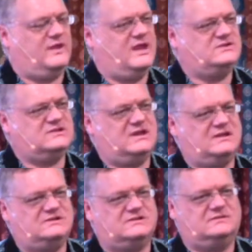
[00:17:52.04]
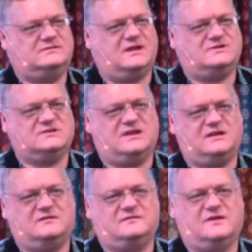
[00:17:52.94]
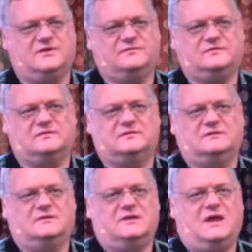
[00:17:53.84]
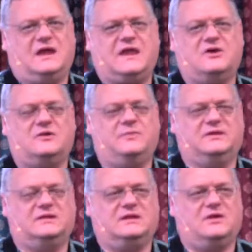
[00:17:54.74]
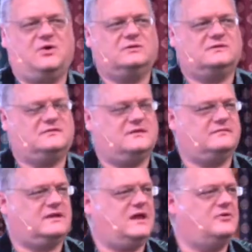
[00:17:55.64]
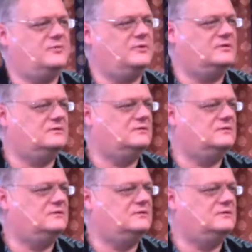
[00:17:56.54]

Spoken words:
Education, educate ourselves. Accountability, hold ourselves accountable.